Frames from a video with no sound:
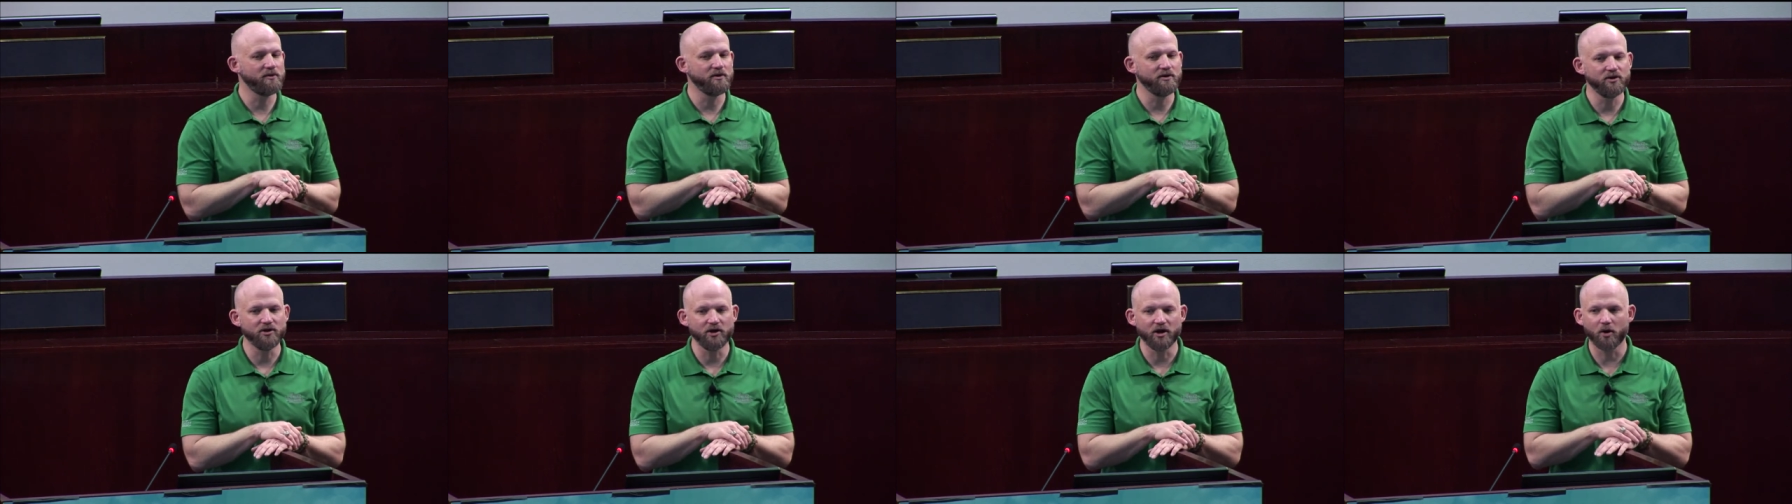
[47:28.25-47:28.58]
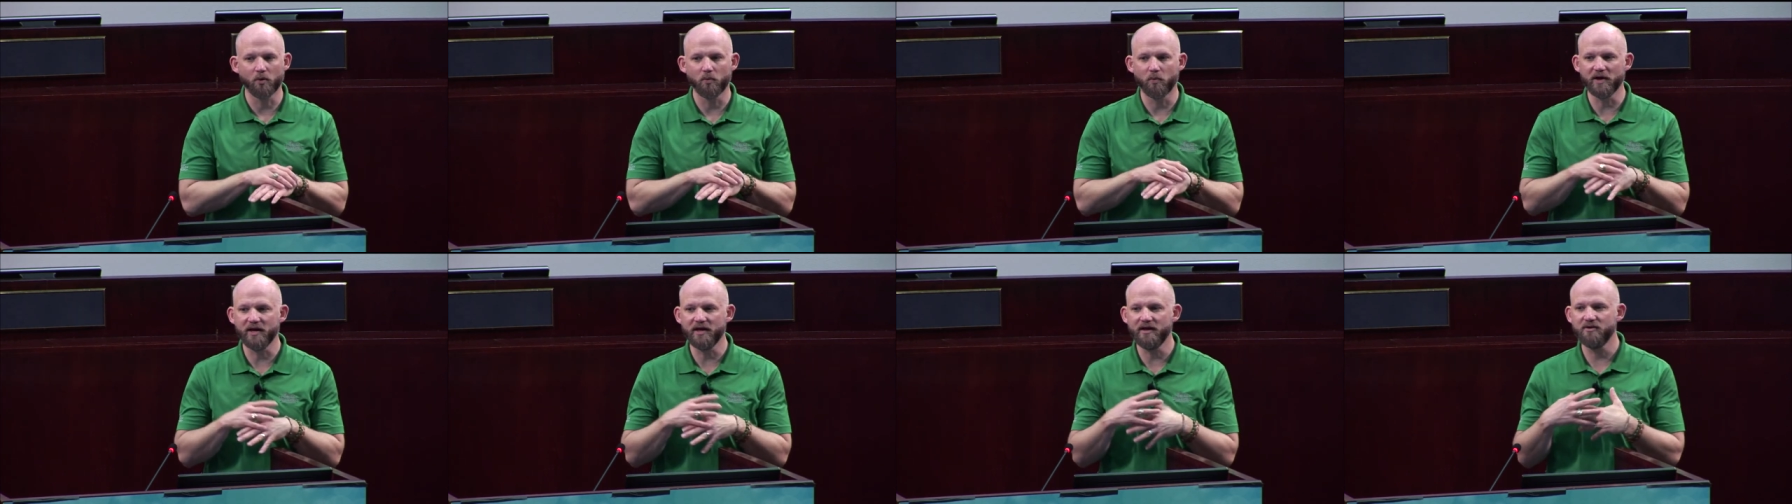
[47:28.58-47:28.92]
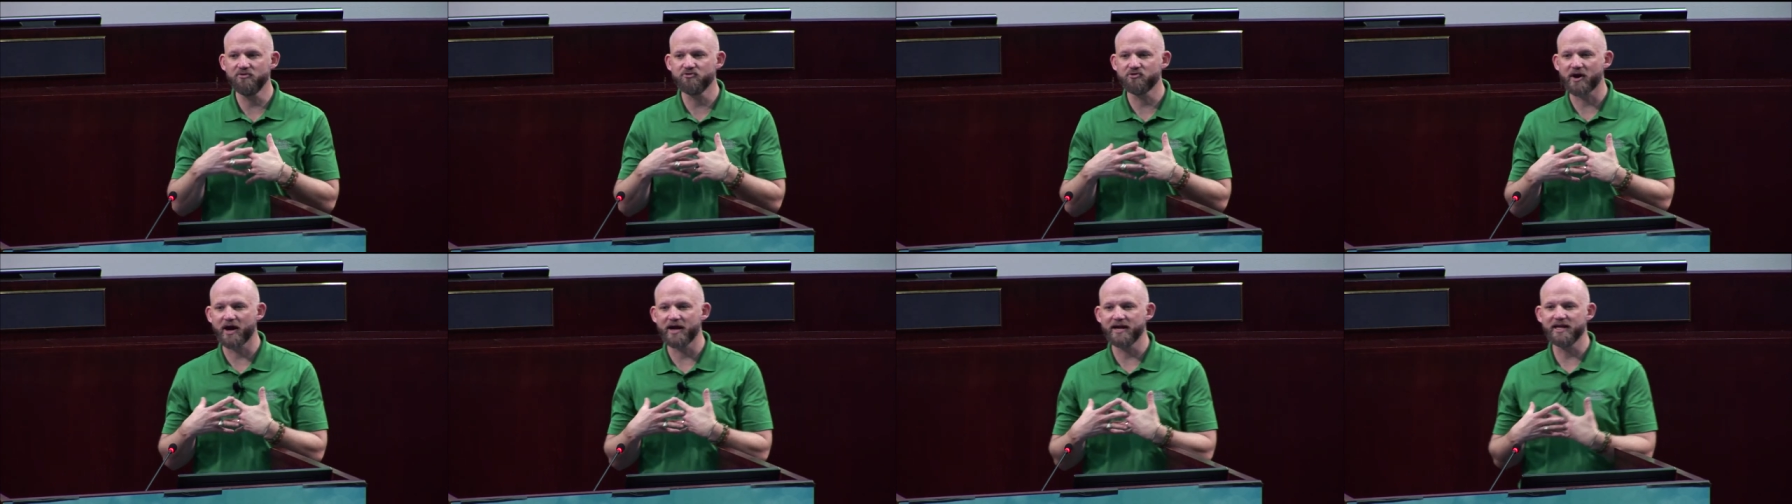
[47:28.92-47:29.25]
you know, we
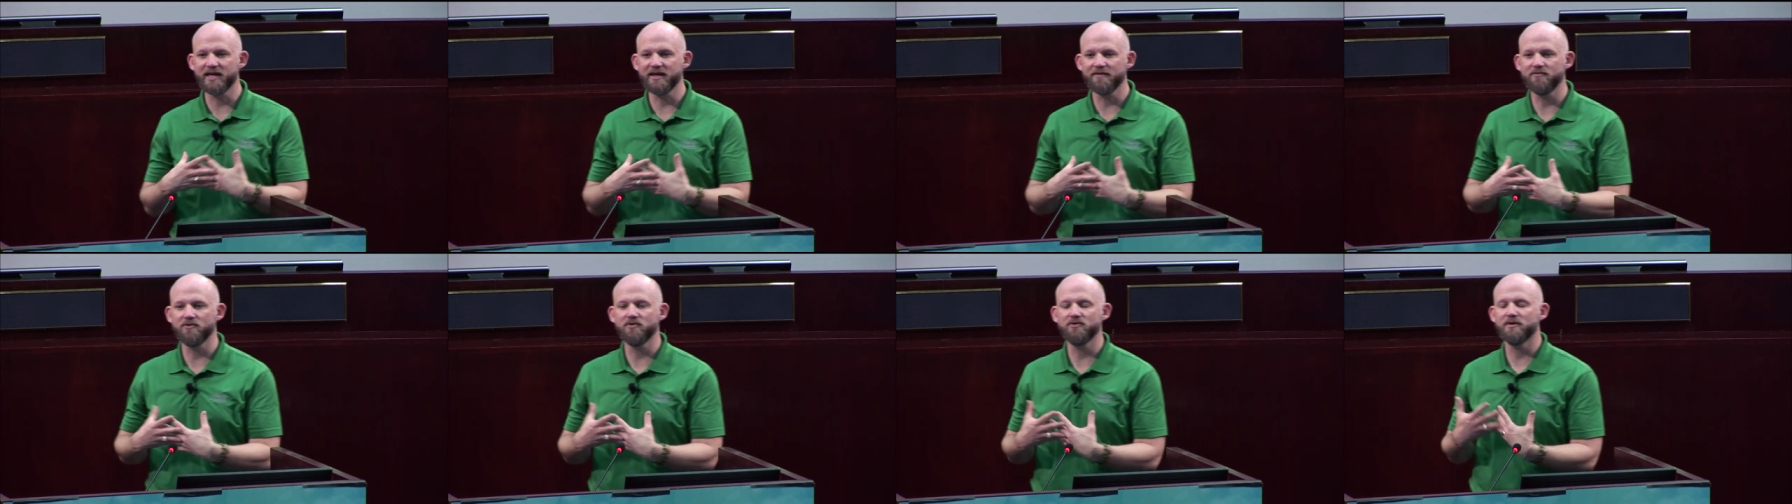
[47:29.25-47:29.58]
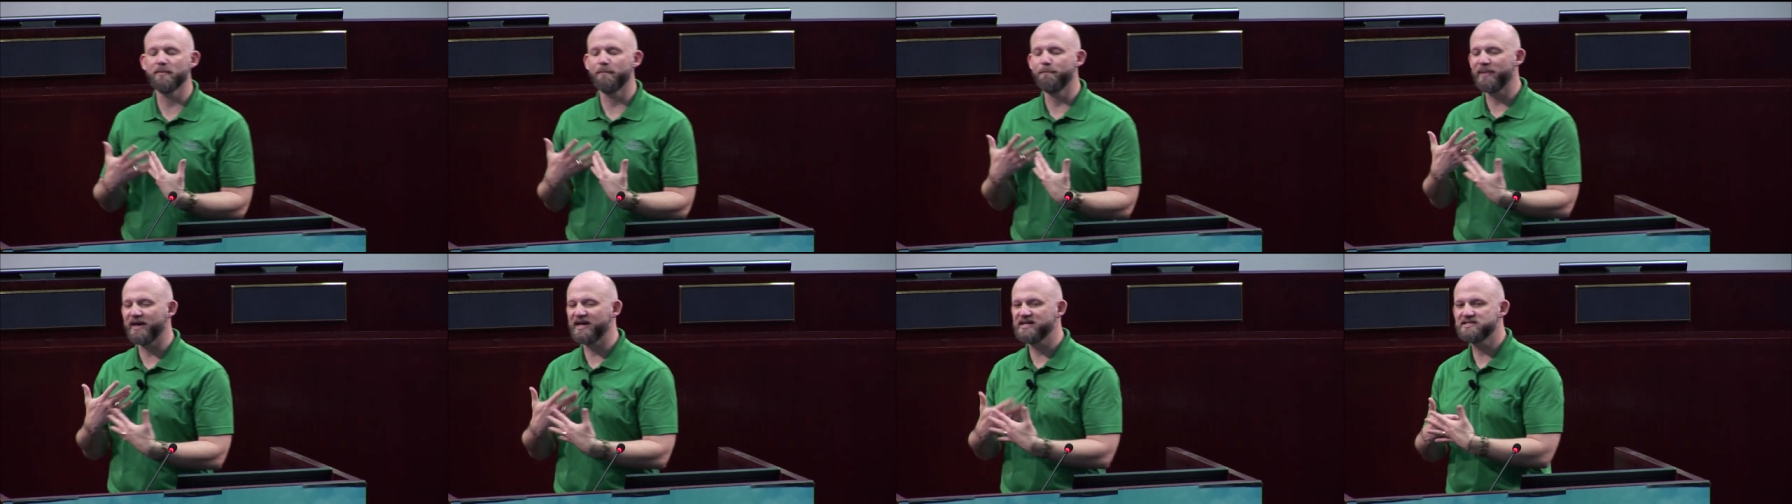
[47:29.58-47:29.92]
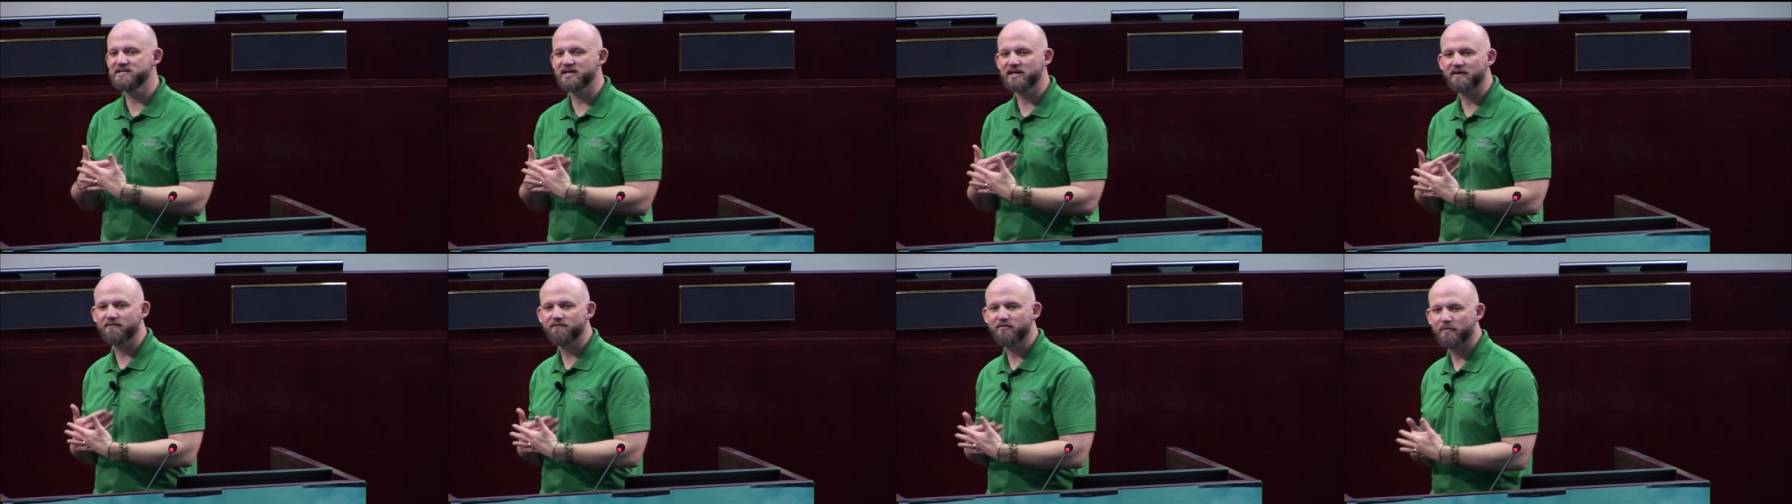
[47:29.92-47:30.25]
try to give you the
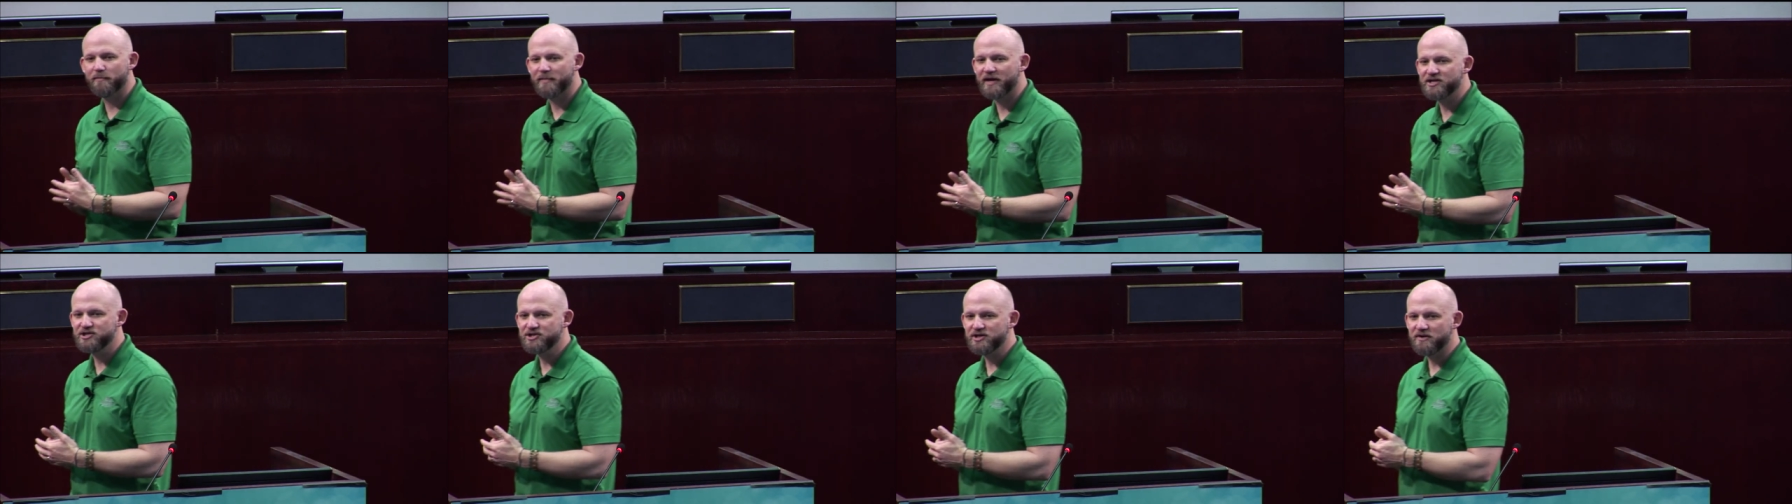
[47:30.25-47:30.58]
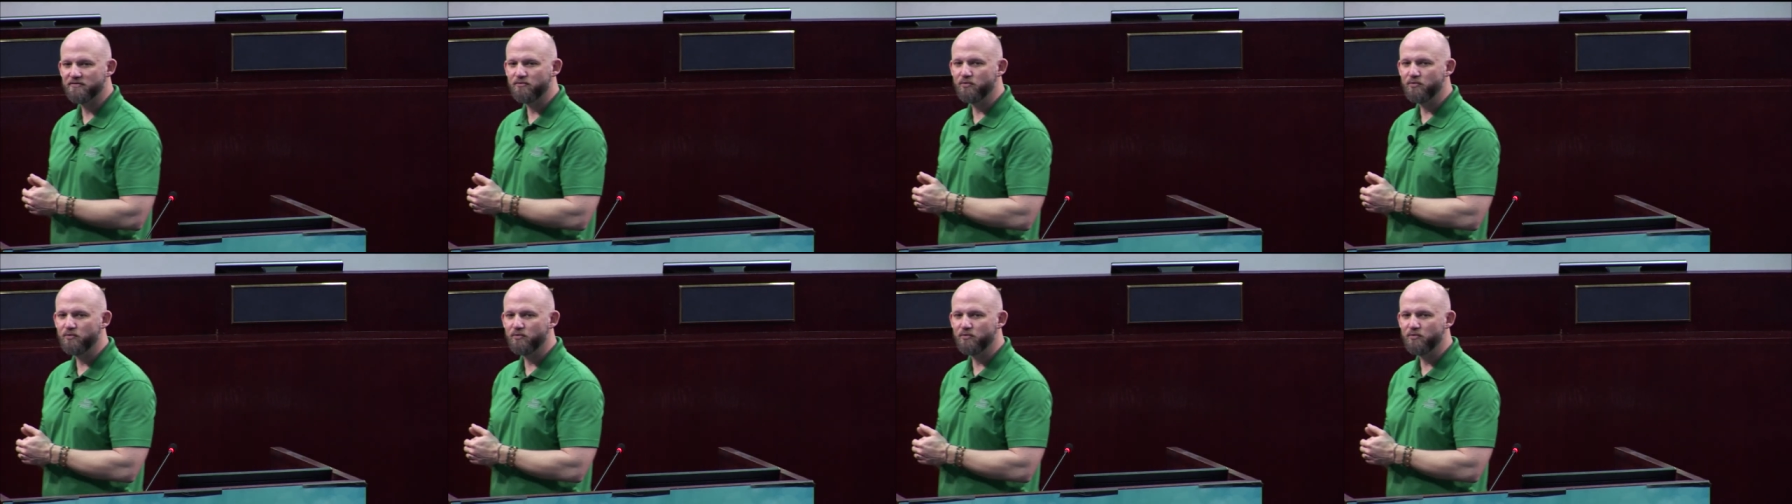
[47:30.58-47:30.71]
basic information.